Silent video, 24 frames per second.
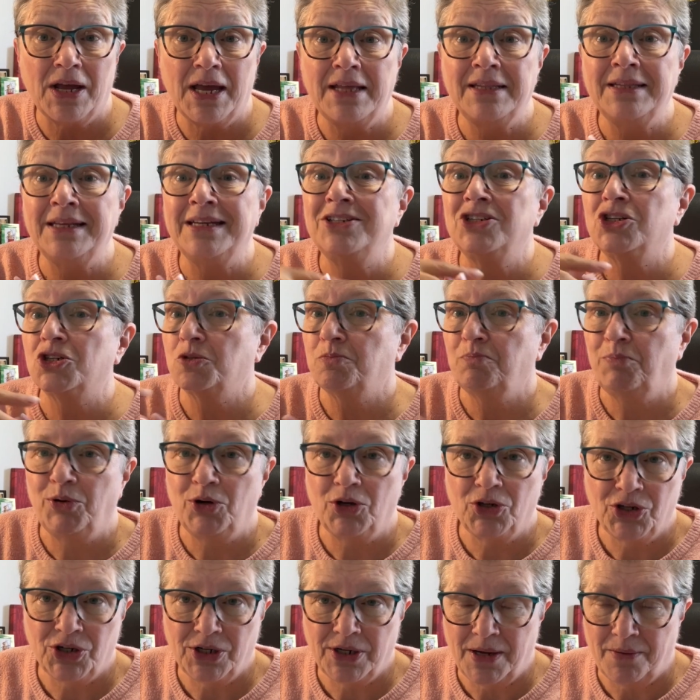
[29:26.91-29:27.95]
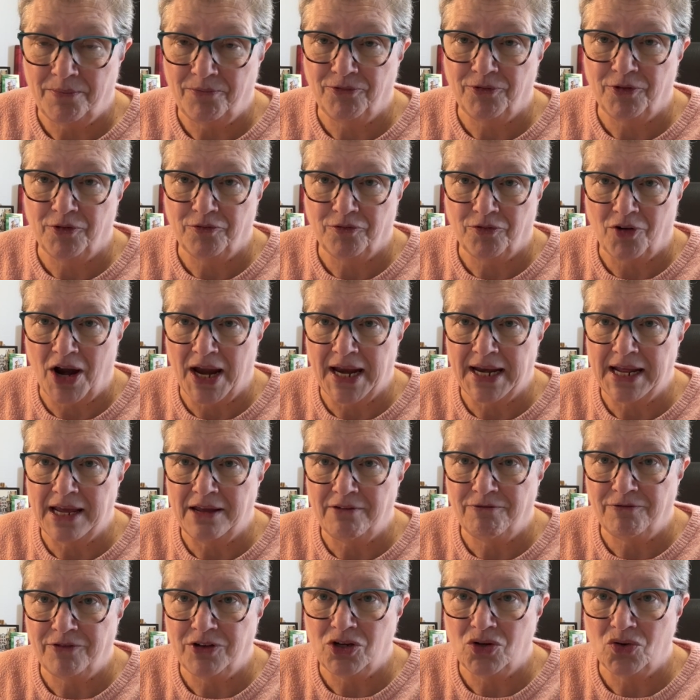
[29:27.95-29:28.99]
and then just put it up for Friday
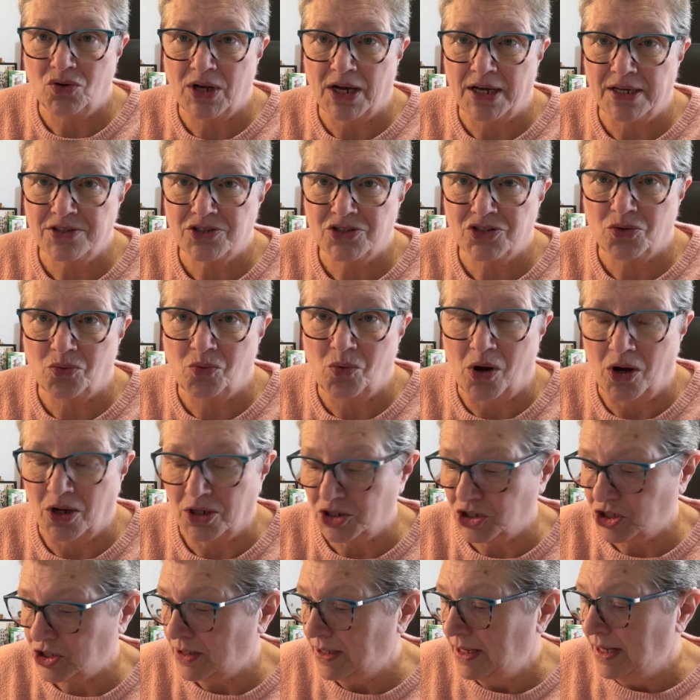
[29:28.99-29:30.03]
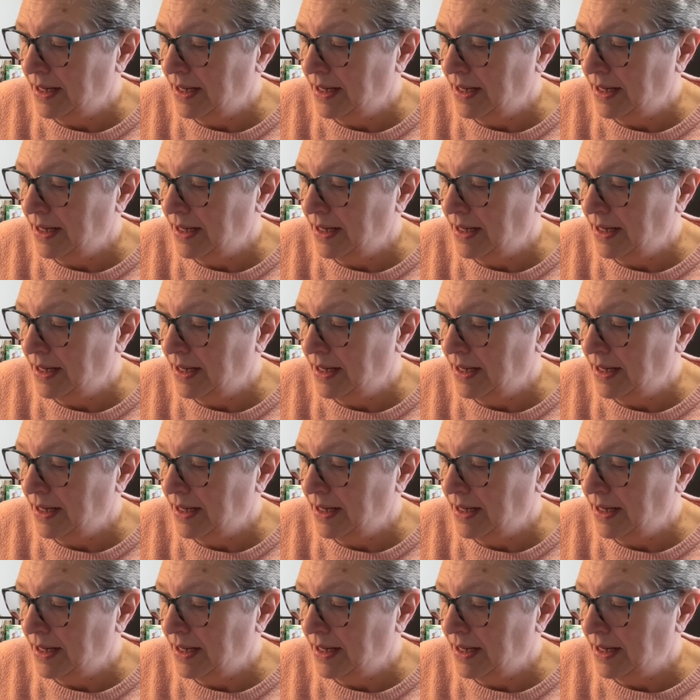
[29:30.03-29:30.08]
for you guys to watch.